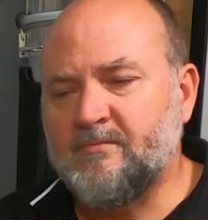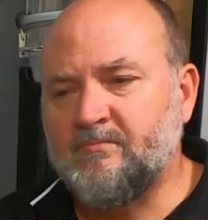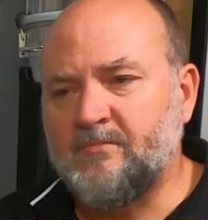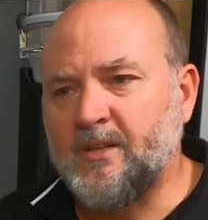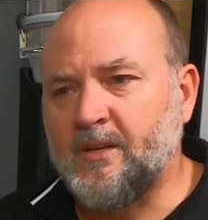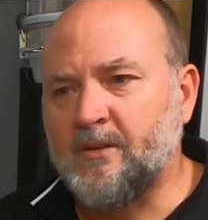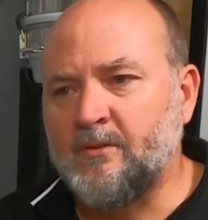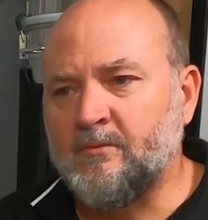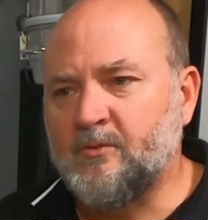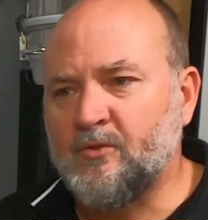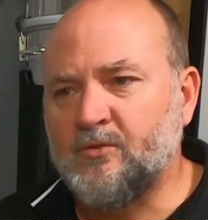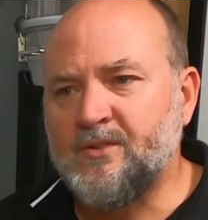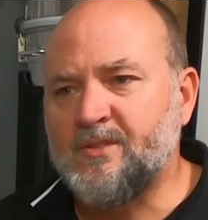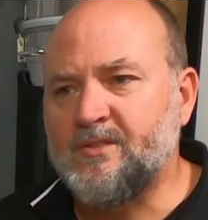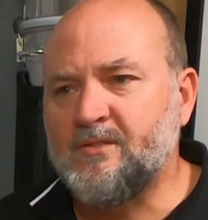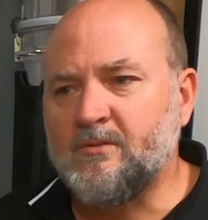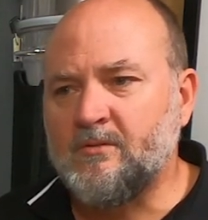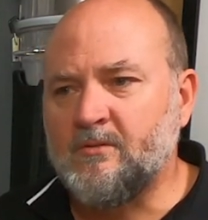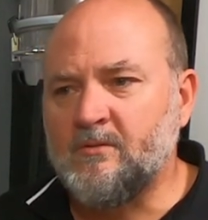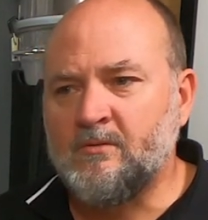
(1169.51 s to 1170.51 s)
you know,
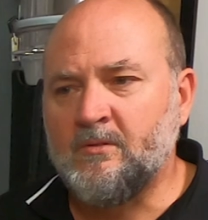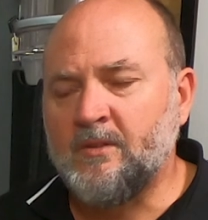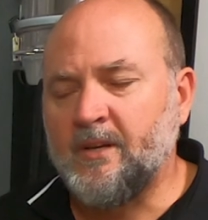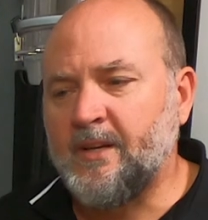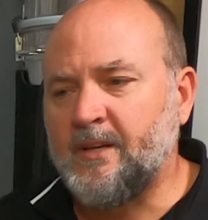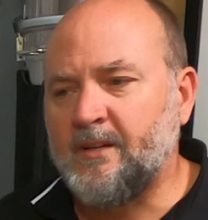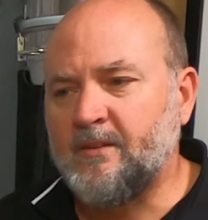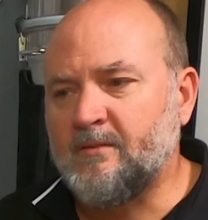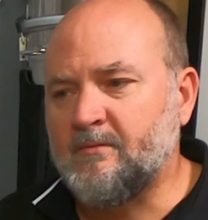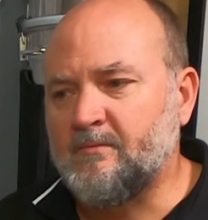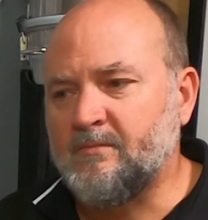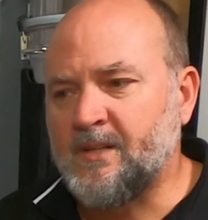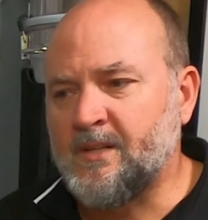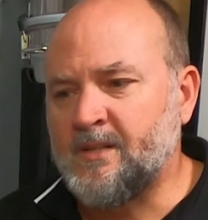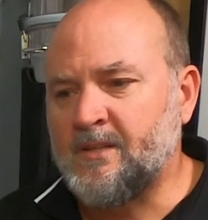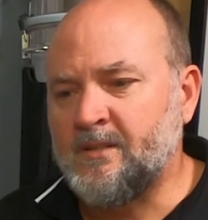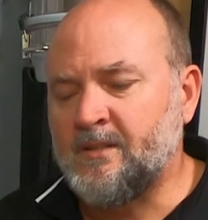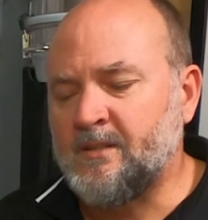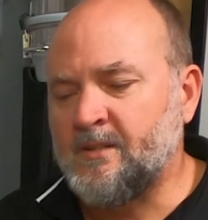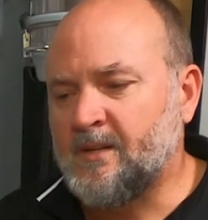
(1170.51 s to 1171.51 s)
Crystal and
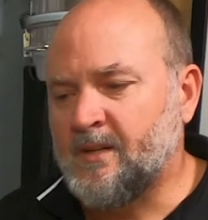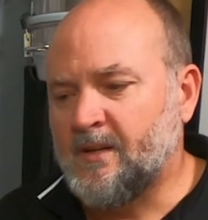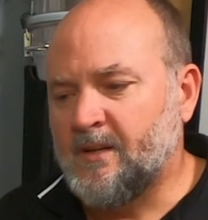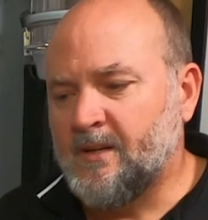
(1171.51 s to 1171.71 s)
bloody